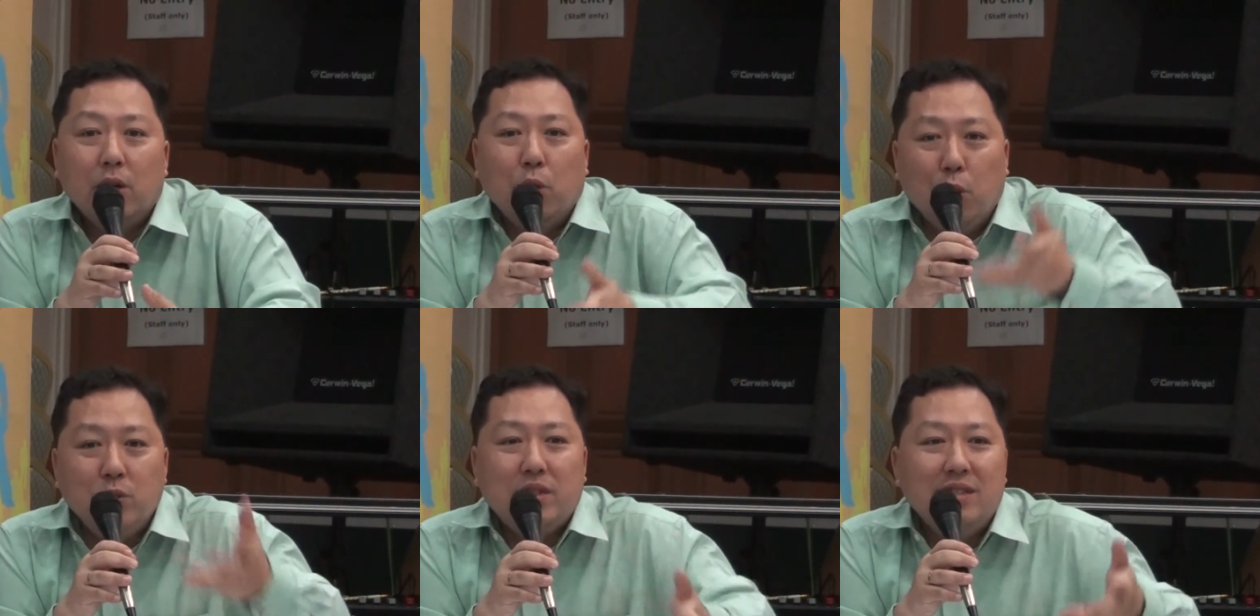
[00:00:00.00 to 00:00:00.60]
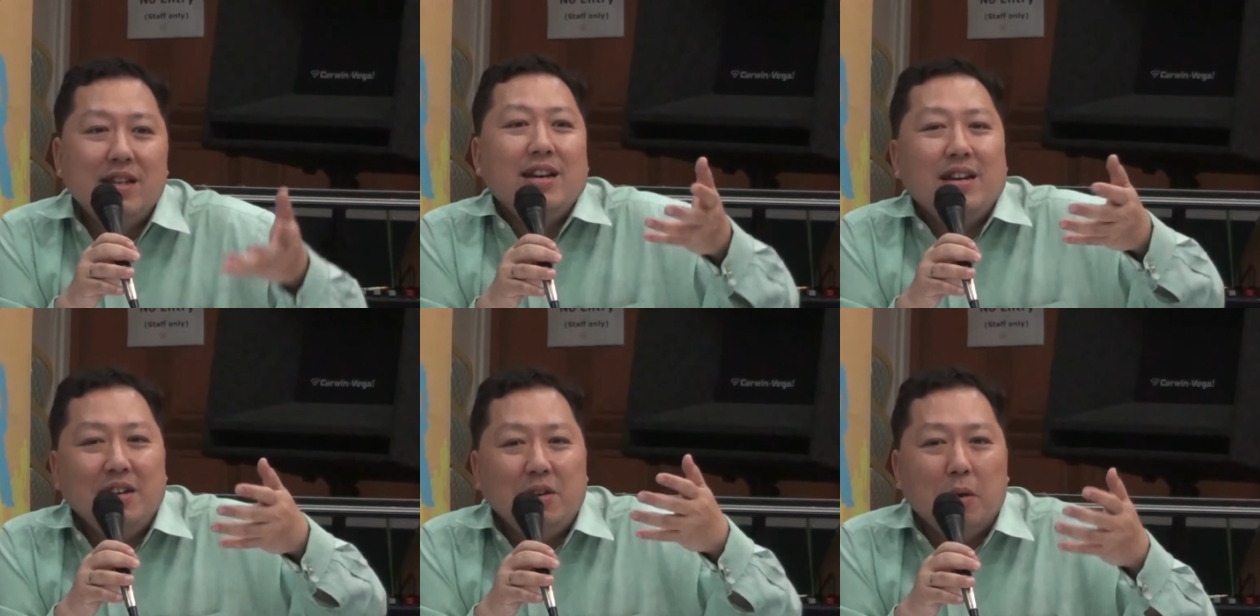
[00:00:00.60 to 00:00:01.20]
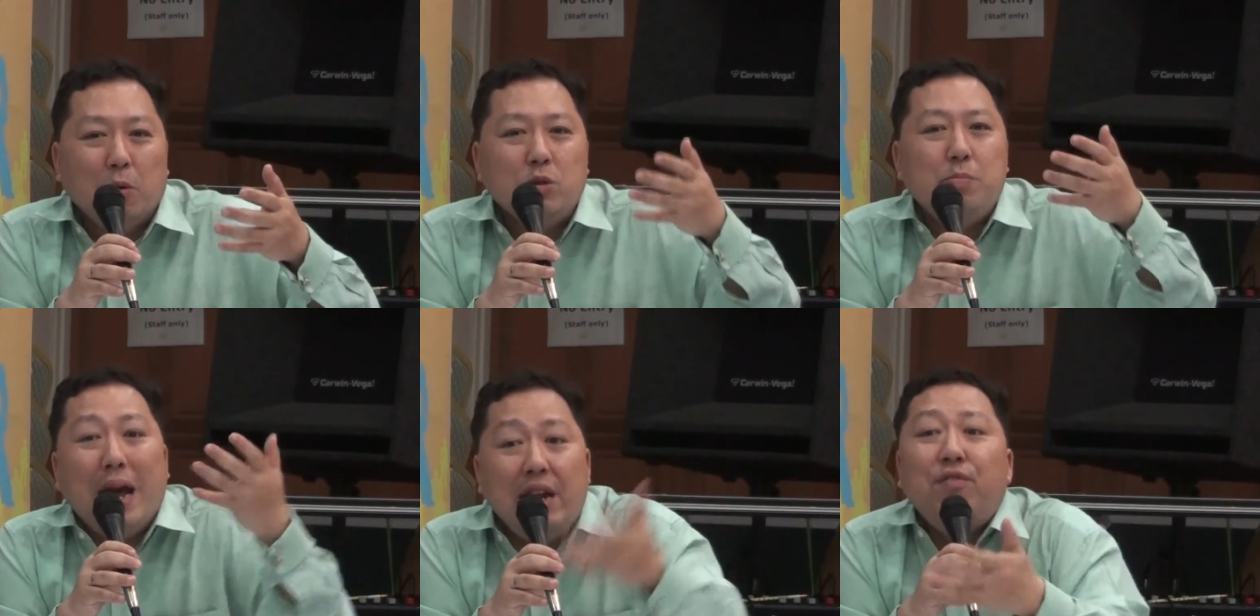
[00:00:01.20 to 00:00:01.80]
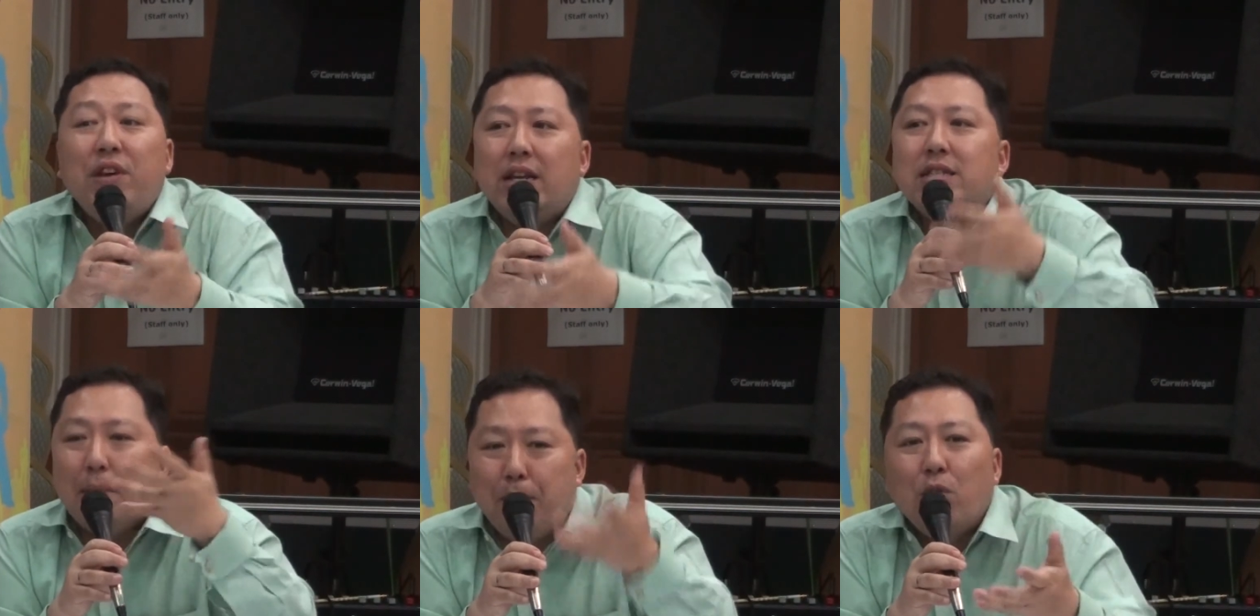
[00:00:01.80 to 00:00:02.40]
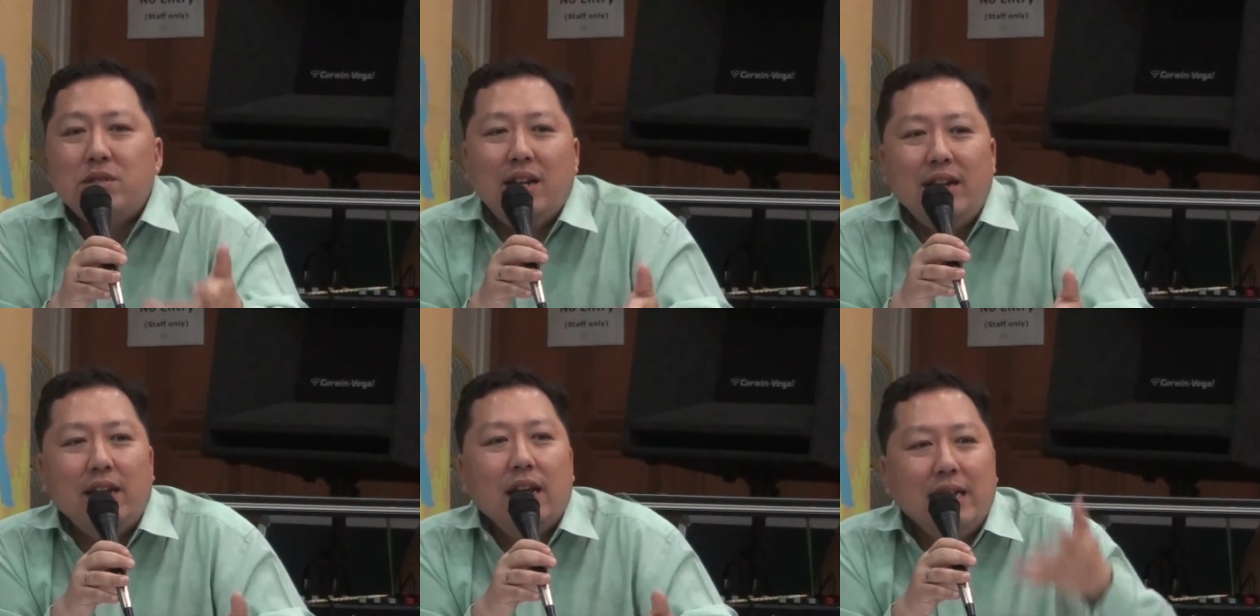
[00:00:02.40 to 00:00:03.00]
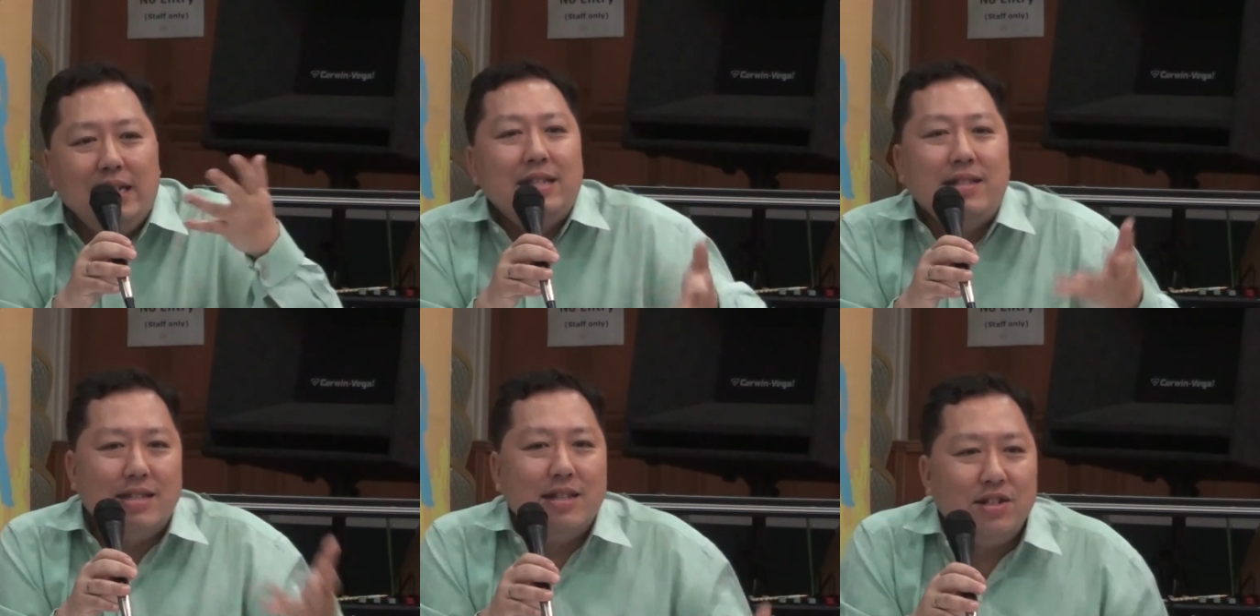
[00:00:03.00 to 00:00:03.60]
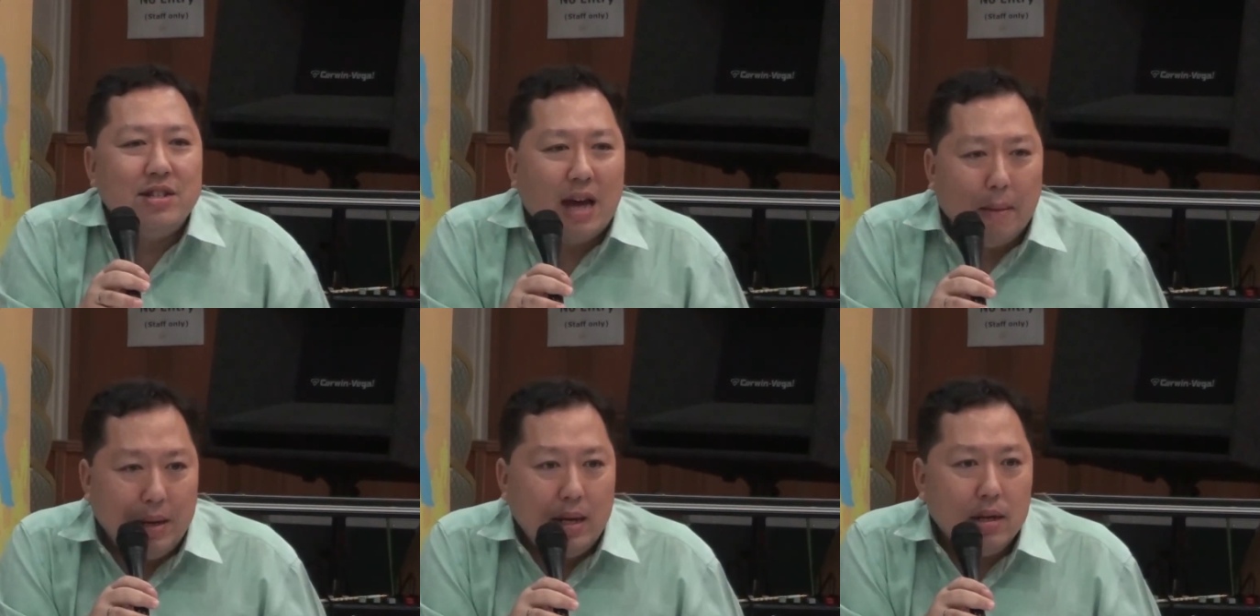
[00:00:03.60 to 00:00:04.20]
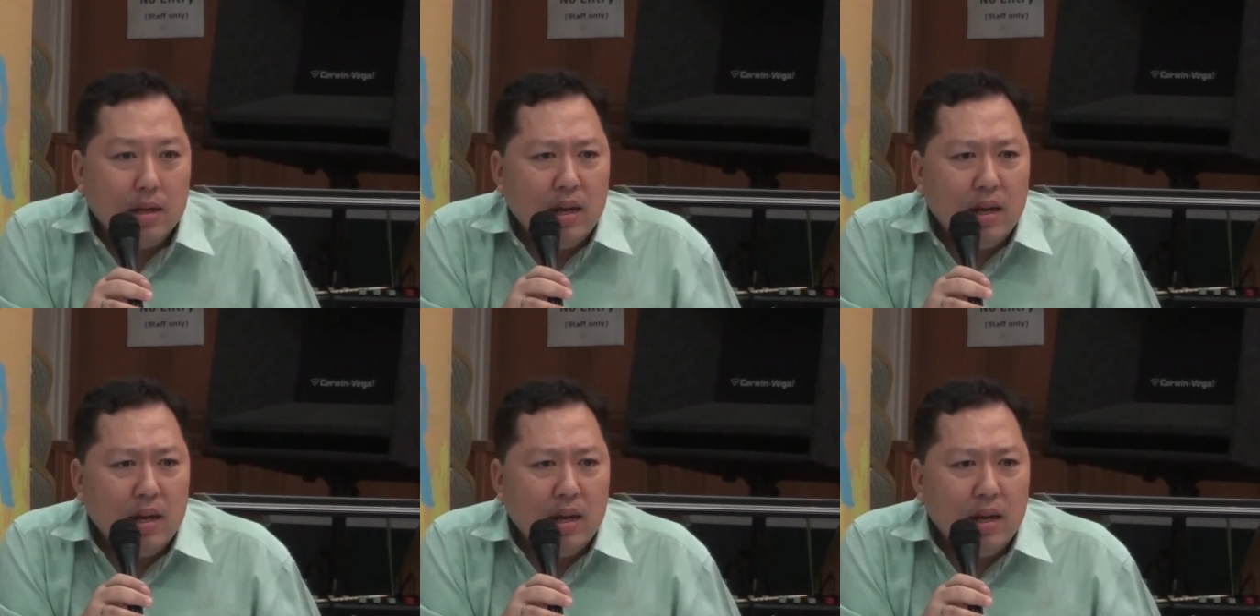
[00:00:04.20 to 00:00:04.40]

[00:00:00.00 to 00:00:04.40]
whose benefit supposedly these decisions are made?